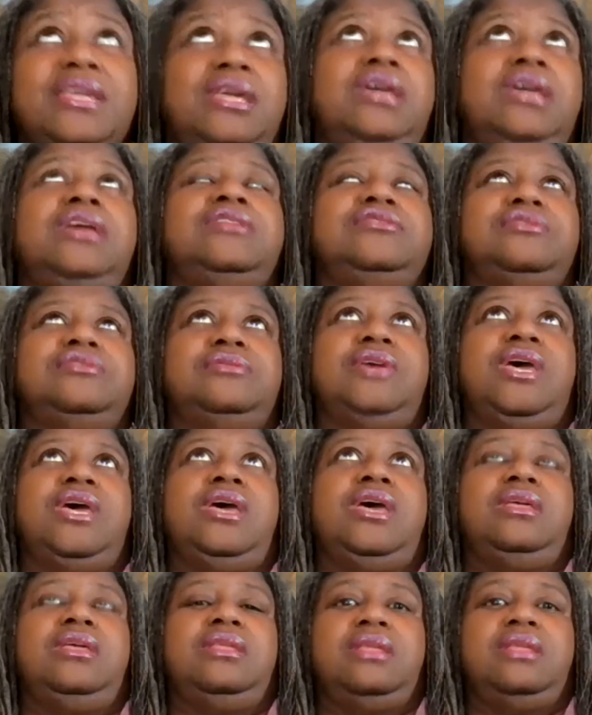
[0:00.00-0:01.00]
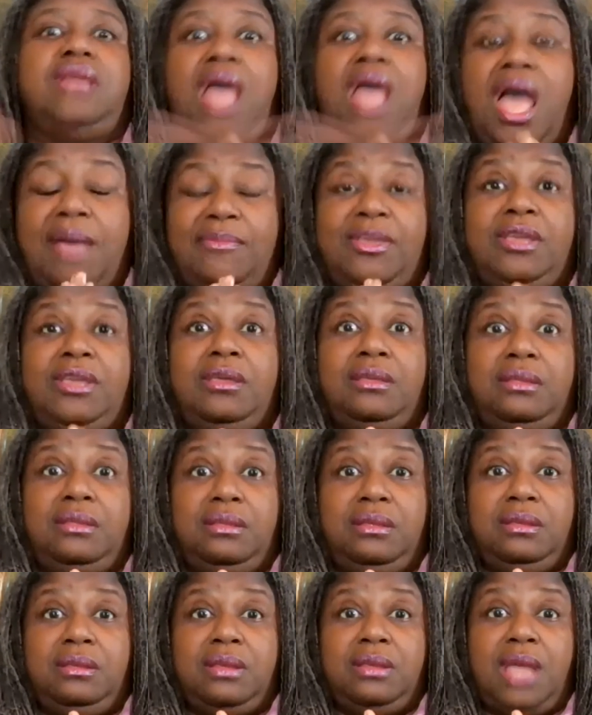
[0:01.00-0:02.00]
Can't do that. I mean,
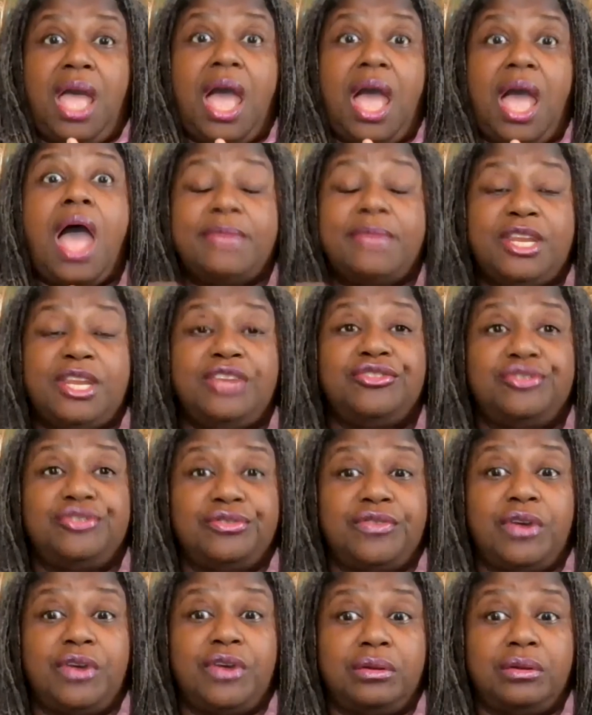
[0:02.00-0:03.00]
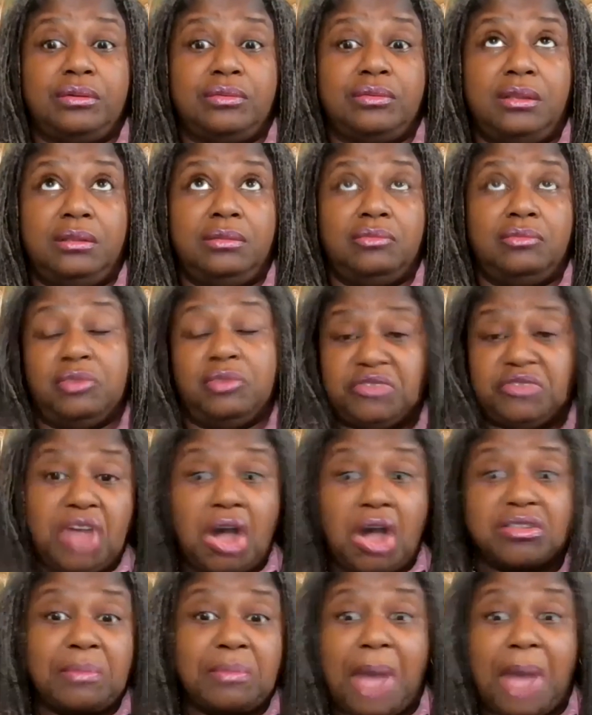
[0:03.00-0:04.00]
I'm an introvert. We've
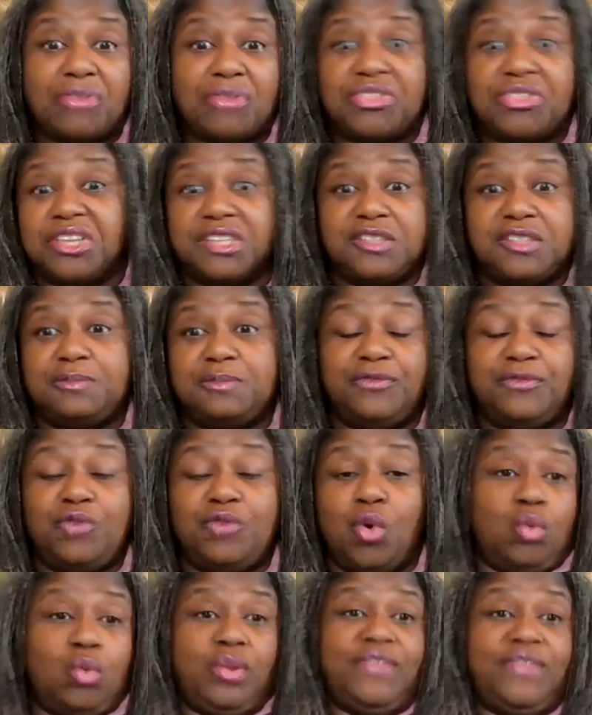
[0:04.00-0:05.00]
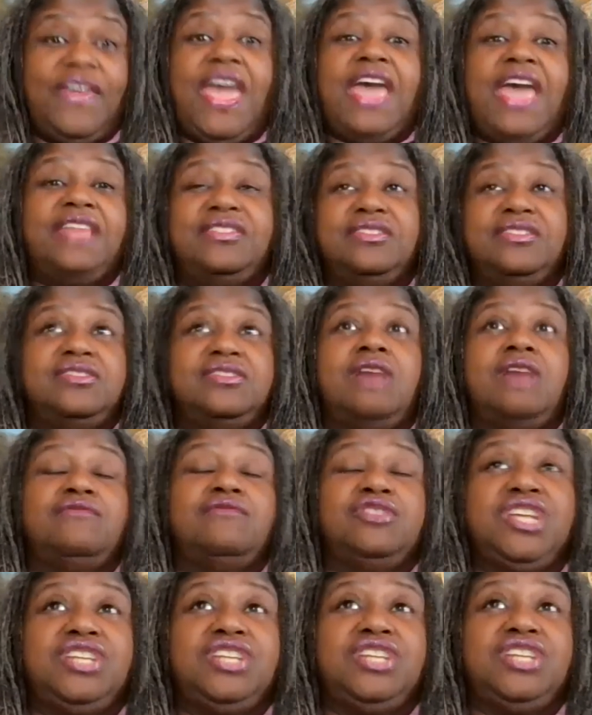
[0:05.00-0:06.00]
talked about this before. We've had this
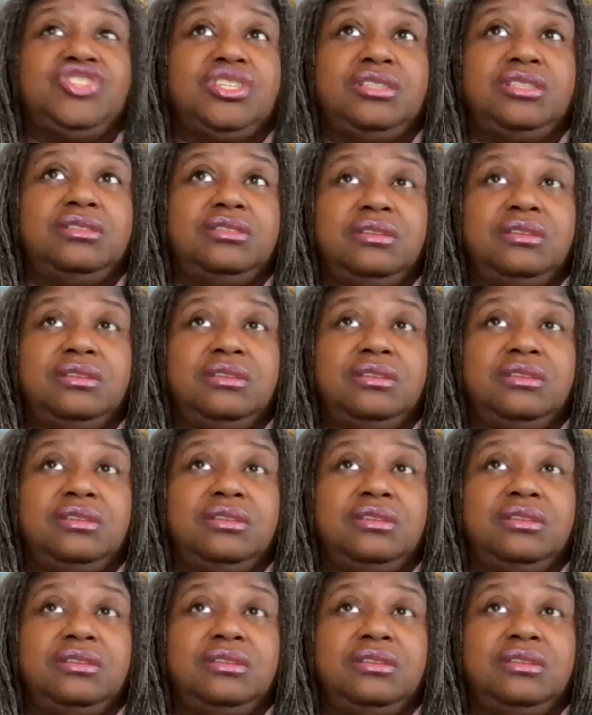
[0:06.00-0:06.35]
conversation.